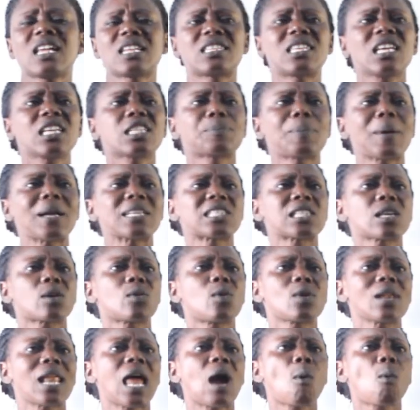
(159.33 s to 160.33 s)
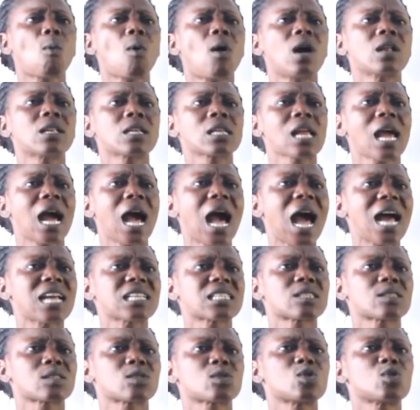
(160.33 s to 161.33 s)
This particular one
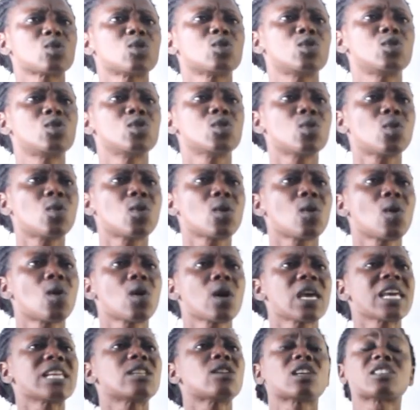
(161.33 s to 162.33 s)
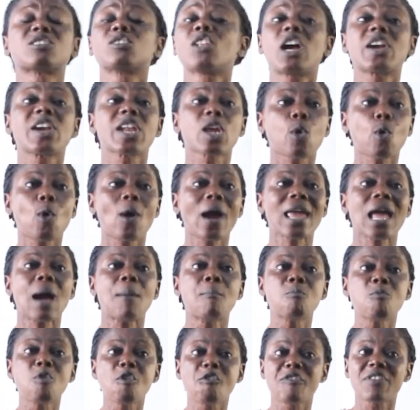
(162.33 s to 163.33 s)
has to do, it does not require
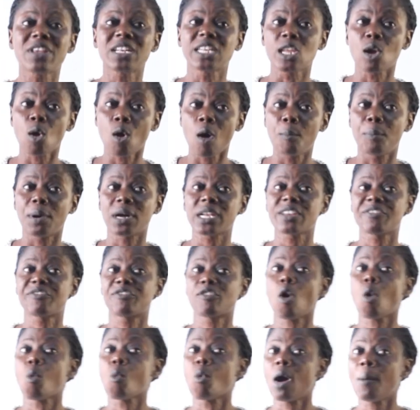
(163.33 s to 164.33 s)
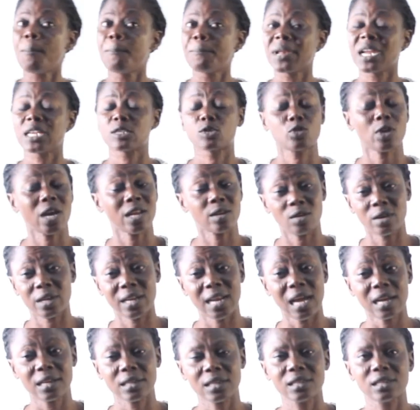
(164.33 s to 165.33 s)
moving the whole body from one place to
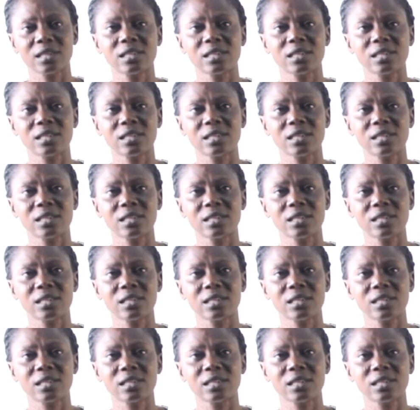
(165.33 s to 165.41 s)
another.